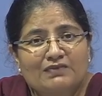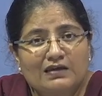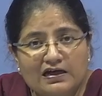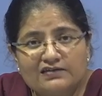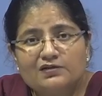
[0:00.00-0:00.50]

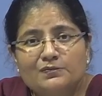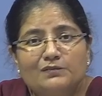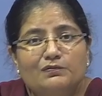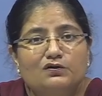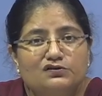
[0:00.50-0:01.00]
other
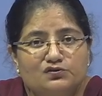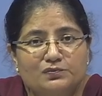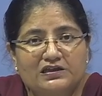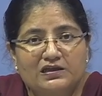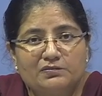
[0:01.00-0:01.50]
people also
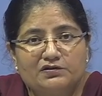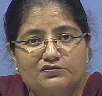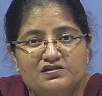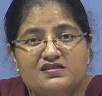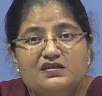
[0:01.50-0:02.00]
became
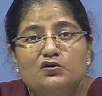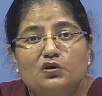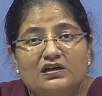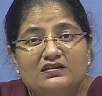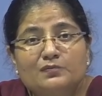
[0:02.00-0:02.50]
interested,
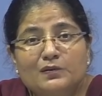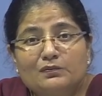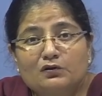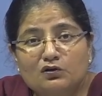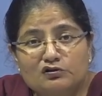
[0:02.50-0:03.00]
other
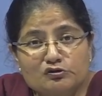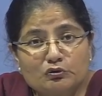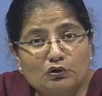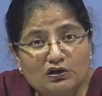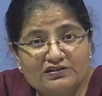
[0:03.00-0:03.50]
people also
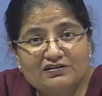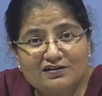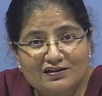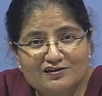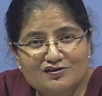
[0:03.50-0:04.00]
got the
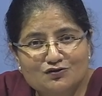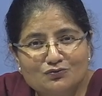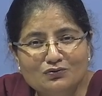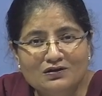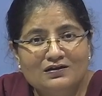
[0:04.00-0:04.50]
courage
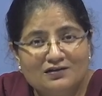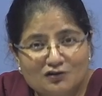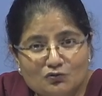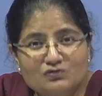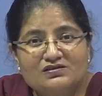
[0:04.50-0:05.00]
to
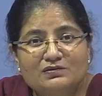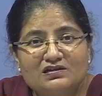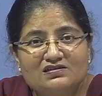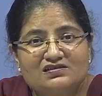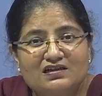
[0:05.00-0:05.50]
do
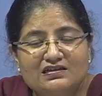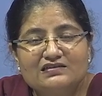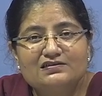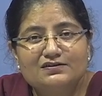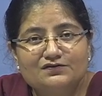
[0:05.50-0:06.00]
similar
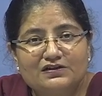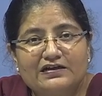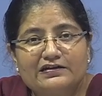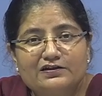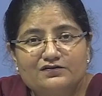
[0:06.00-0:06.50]
studies in a
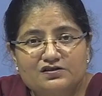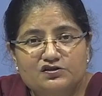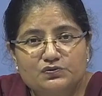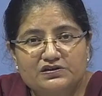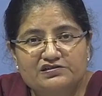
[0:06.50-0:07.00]
variety of
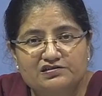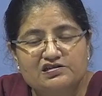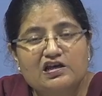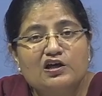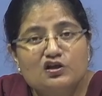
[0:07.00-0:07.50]
situations.
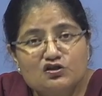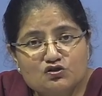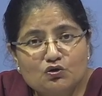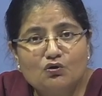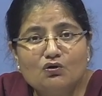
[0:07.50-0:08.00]

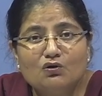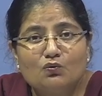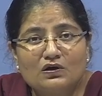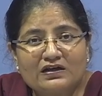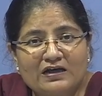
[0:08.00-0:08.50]
So
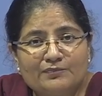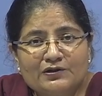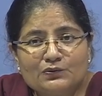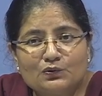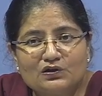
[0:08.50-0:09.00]
what
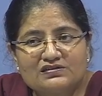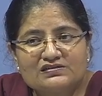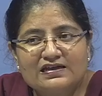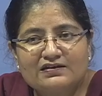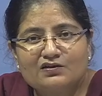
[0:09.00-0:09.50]
happened was
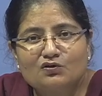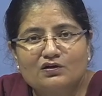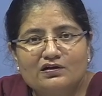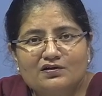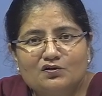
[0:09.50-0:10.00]
that in
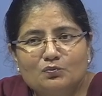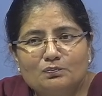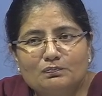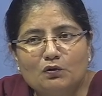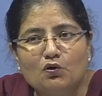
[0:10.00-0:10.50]
order to
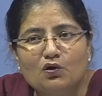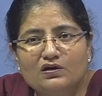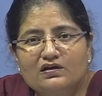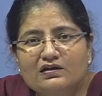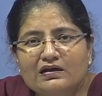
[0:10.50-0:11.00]

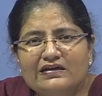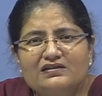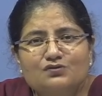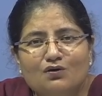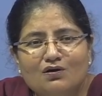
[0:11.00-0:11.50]
organize
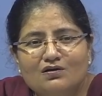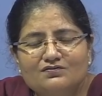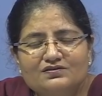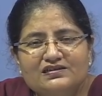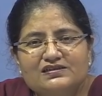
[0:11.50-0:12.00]
all
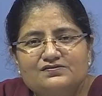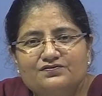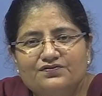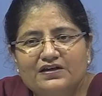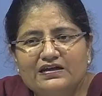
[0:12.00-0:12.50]
of these
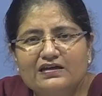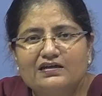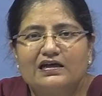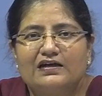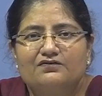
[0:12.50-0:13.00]
very
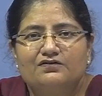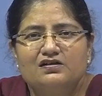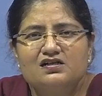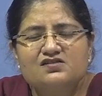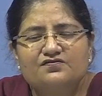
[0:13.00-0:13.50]

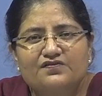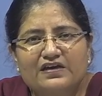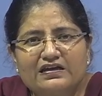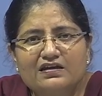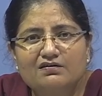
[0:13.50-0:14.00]
diverse,
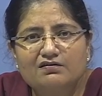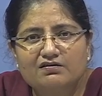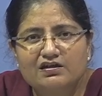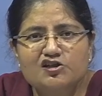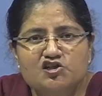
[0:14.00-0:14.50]
very
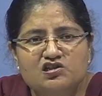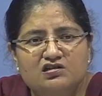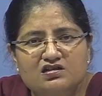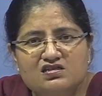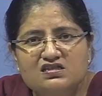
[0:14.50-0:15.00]
rich
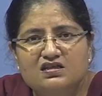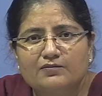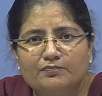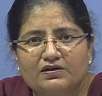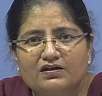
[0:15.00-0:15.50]

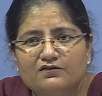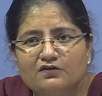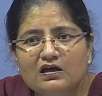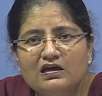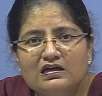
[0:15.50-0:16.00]
descriptive
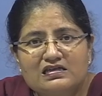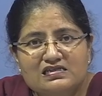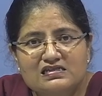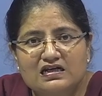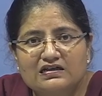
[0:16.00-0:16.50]

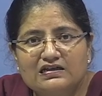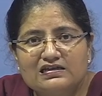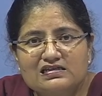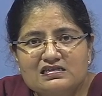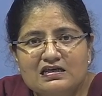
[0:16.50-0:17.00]

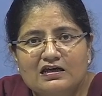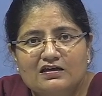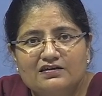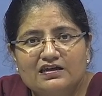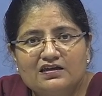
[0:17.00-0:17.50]
studies,
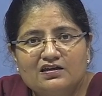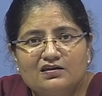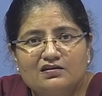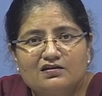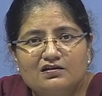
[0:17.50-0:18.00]
the
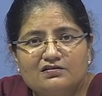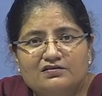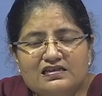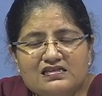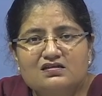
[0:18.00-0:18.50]

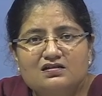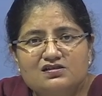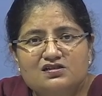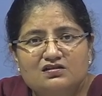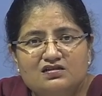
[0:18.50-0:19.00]

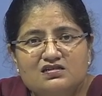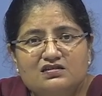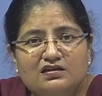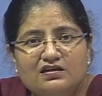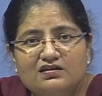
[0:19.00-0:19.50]
researchers,
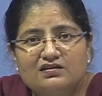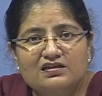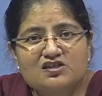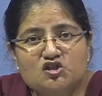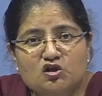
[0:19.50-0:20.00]
the
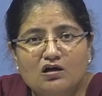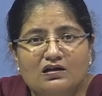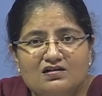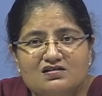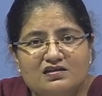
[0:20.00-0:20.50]

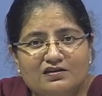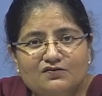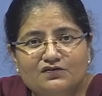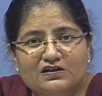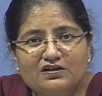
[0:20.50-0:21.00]
scholars in the
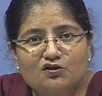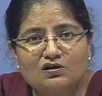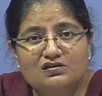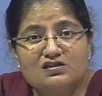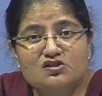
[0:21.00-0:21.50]
field, or
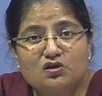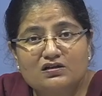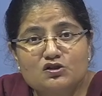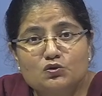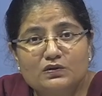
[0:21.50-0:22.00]
the
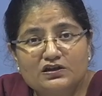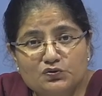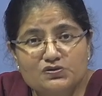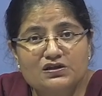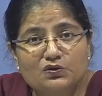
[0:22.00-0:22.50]
scholars who were
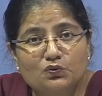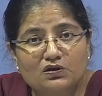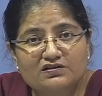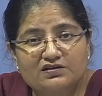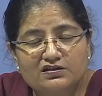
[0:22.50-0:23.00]
using
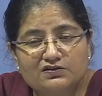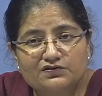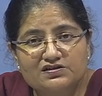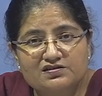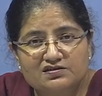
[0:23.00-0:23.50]
qualitative
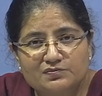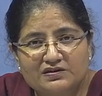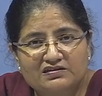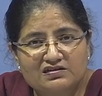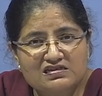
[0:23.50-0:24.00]
research
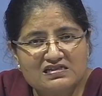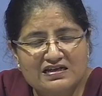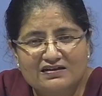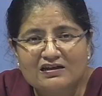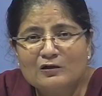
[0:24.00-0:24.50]
methods,
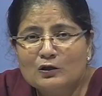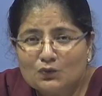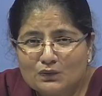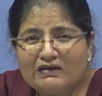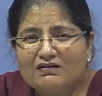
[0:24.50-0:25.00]
said,
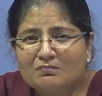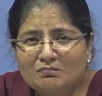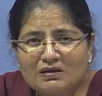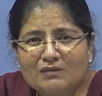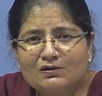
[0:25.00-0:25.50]
well,
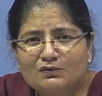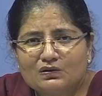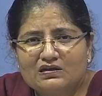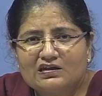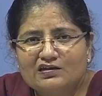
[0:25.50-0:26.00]
maybe
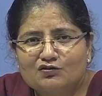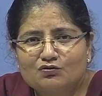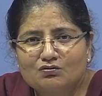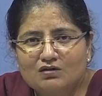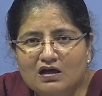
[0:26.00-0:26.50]
we need
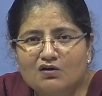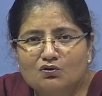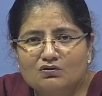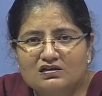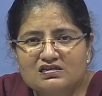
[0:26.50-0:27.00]
to
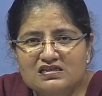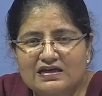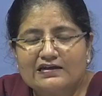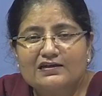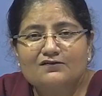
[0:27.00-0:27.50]
now
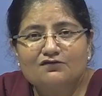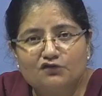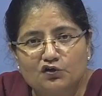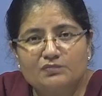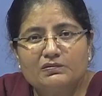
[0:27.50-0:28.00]
decide and
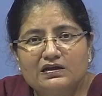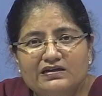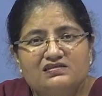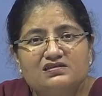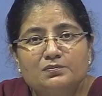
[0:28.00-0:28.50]

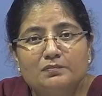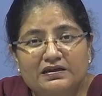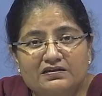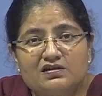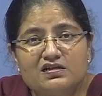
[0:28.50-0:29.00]
formalize the
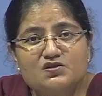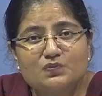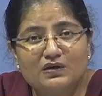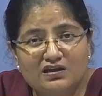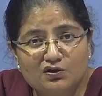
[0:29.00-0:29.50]
methods we
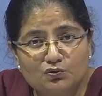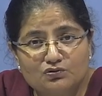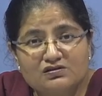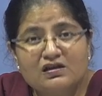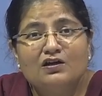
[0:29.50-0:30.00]

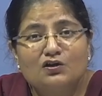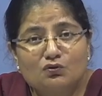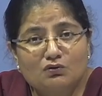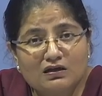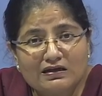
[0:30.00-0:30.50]
use
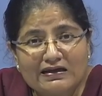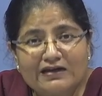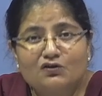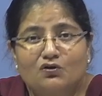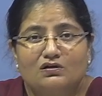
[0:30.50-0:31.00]
to
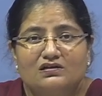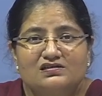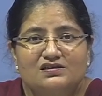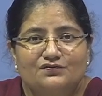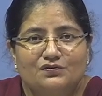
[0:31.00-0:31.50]
collect all
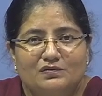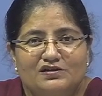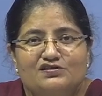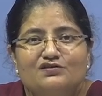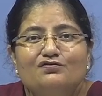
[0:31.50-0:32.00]
this
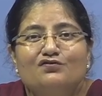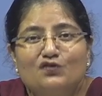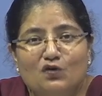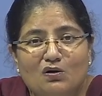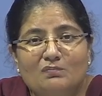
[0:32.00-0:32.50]
information
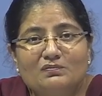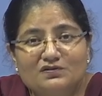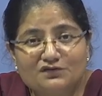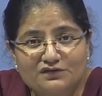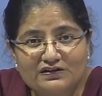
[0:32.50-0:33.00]
from the
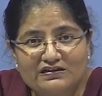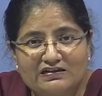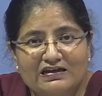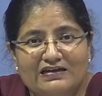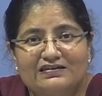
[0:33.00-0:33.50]
field,
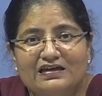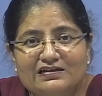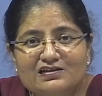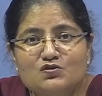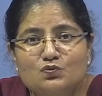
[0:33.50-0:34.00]
and that
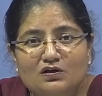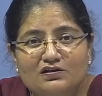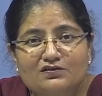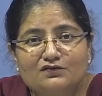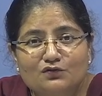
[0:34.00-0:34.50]
is
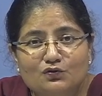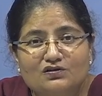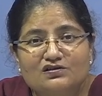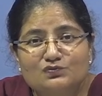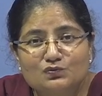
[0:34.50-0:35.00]
what the
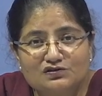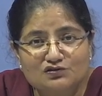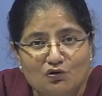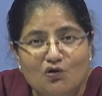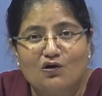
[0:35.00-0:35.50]
focus was
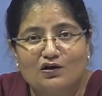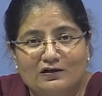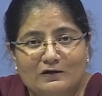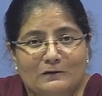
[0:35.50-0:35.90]
on.